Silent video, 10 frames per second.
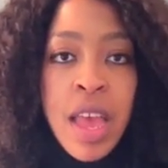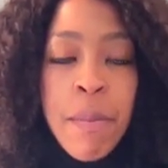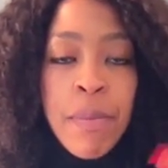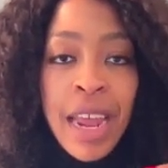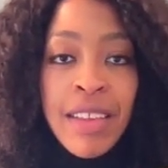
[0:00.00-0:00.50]

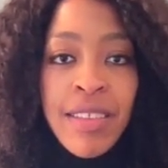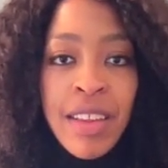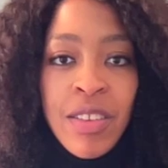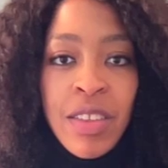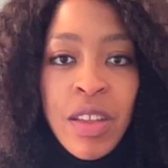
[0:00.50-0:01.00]
But I
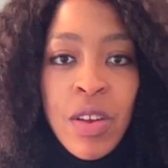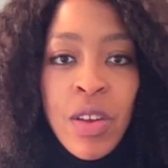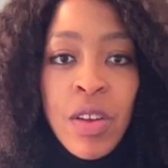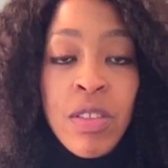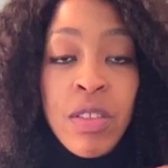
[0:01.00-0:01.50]
said to the
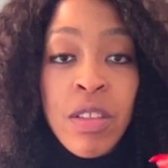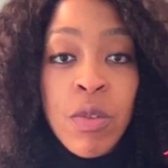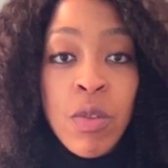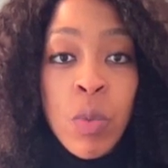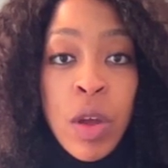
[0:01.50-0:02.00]
nurse,
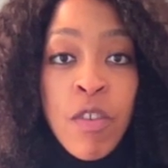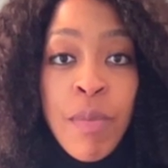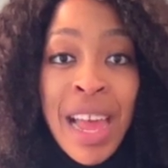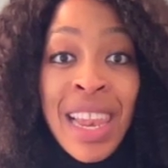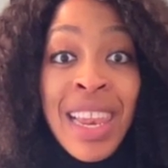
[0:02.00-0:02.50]
"This is one of
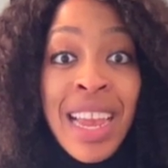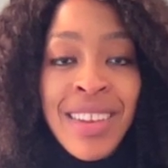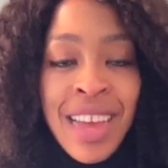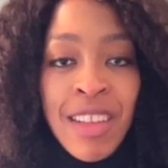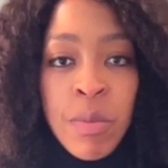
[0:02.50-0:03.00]
my
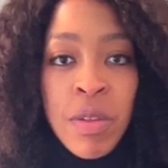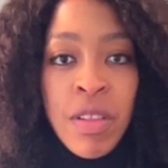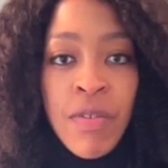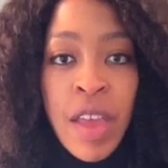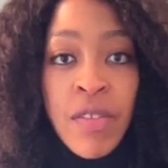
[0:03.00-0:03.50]
late
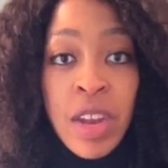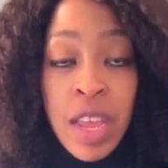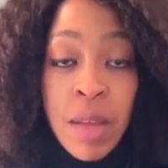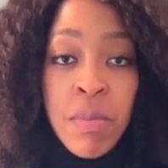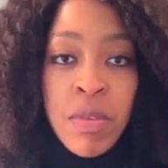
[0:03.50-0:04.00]
husband's favorite
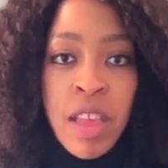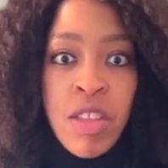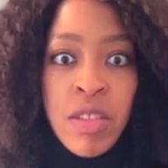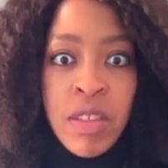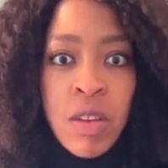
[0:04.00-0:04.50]
hymns." And
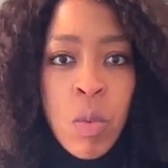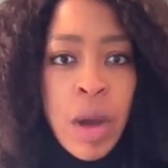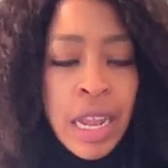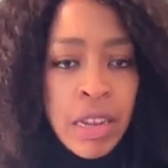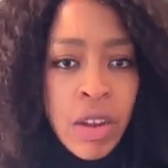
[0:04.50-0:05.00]
she said,
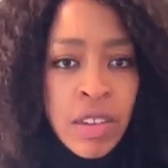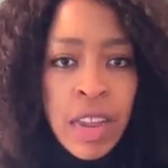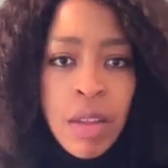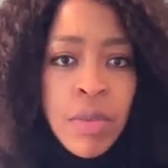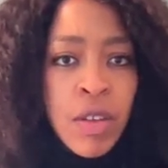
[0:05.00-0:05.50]
"What? Are you
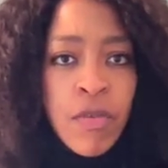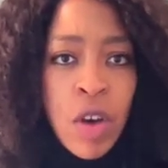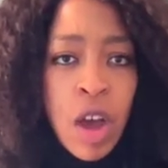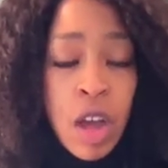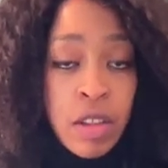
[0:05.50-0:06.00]
telling me
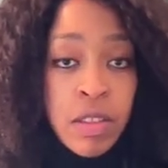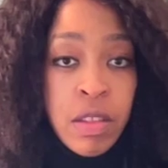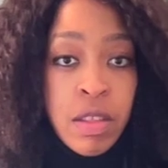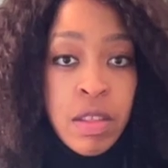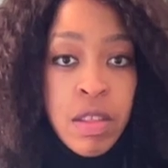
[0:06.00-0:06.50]
is
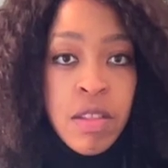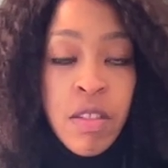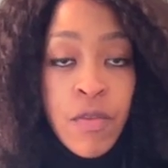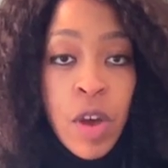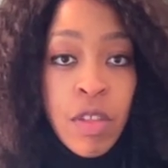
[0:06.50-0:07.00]
this
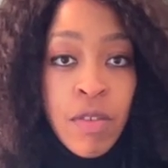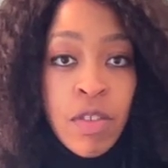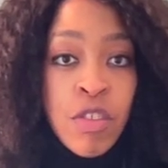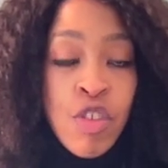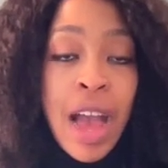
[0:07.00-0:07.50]
the father of
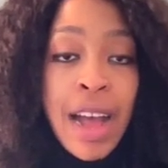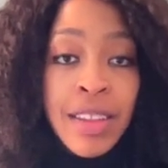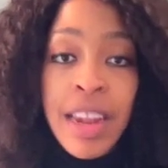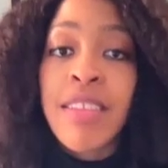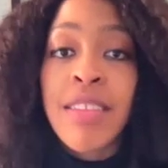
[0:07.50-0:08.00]
this
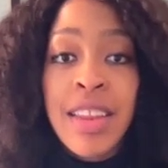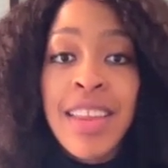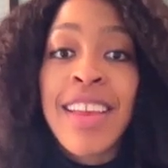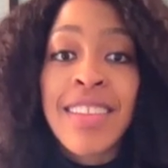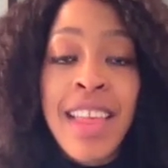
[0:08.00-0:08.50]
child?" And I said,
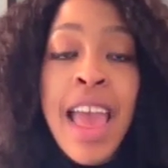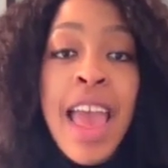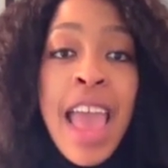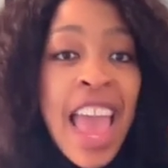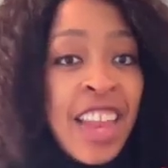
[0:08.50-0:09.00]
"Yes."
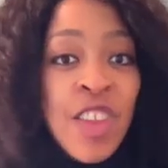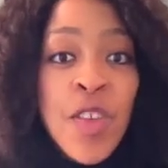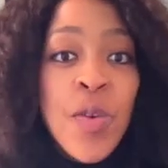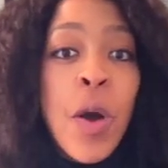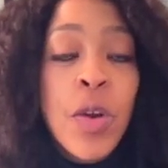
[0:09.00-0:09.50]
And
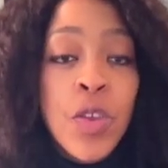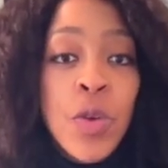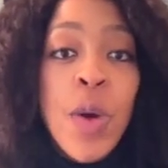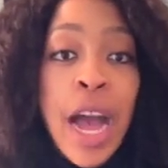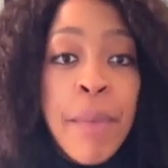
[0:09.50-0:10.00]

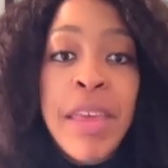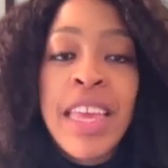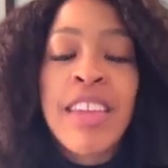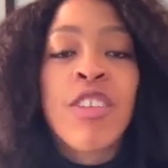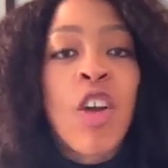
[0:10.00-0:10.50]
you humming
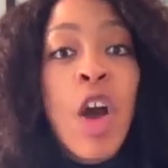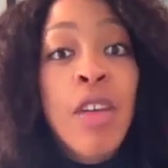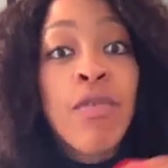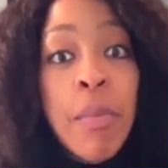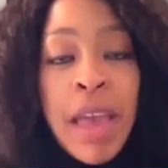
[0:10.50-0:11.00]
it is a
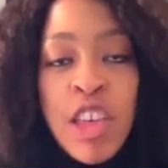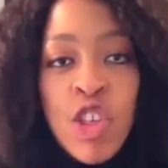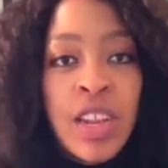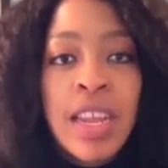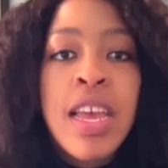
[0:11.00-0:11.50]

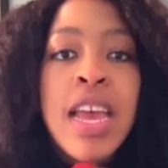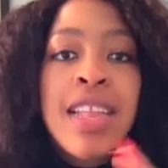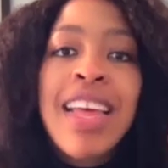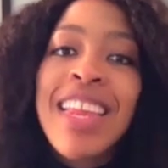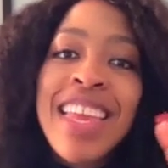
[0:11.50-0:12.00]
confirmation
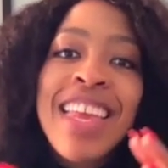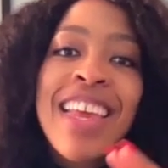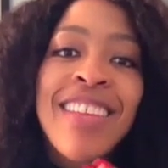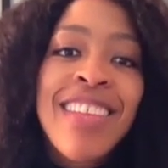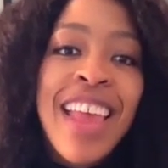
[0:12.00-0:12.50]
that he
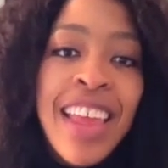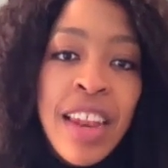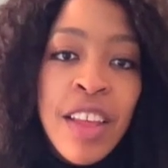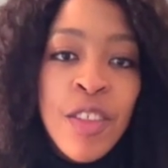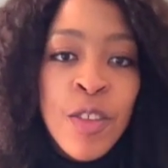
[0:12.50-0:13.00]
is
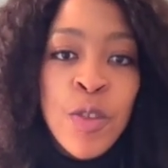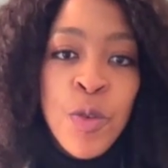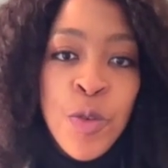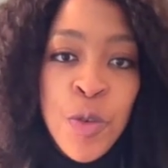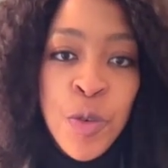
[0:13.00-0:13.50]
in this
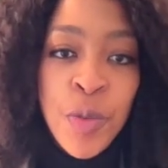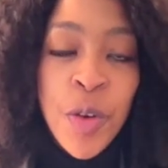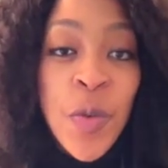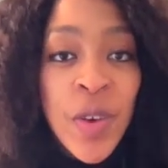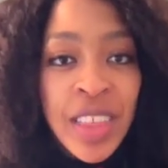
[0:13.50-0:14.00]
room
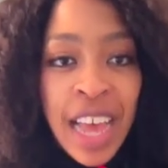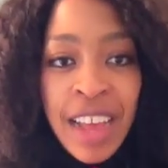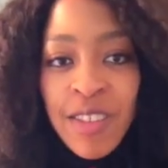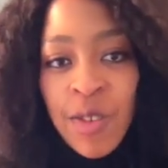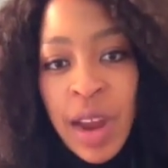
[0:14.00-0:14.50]
with
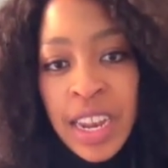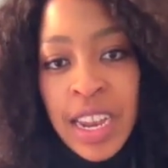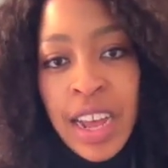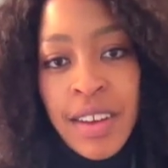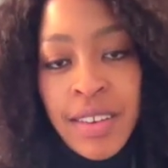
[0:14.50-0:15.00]
us right
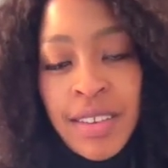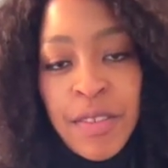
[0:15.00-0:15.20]
now.